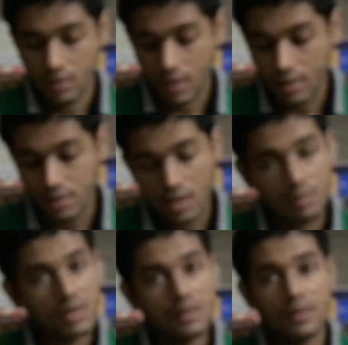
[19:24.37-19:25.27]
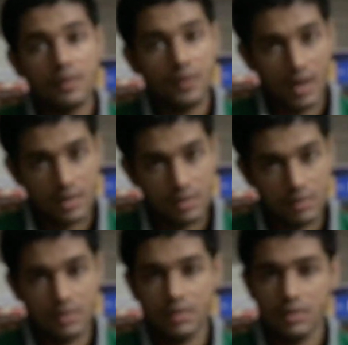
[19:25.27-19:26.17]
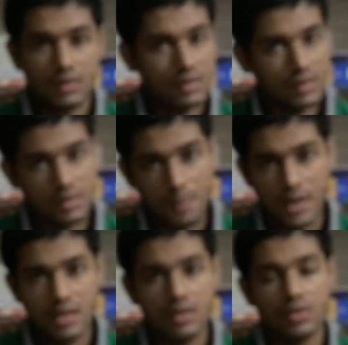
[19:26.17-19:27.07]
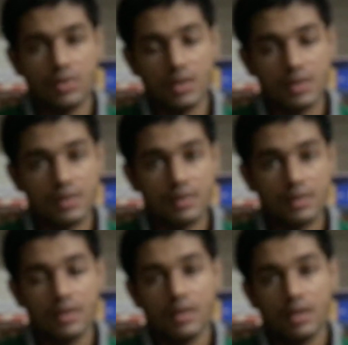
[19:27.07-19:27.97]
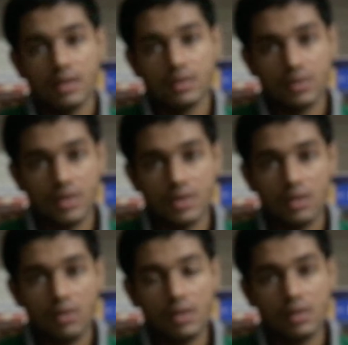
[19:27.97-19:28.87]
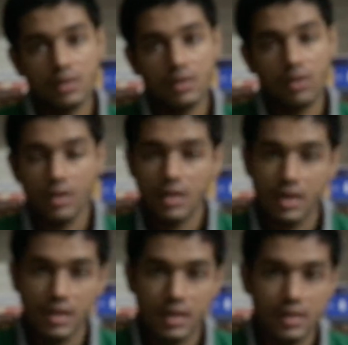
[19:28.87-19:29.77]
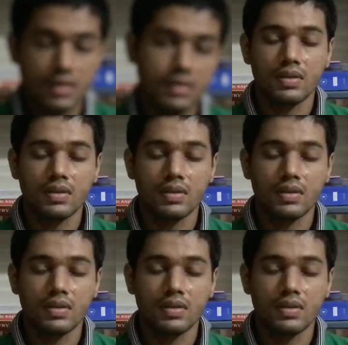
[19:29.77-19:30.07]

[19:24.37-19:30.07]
unstable fractures, spine injuries. So these are all contraindications.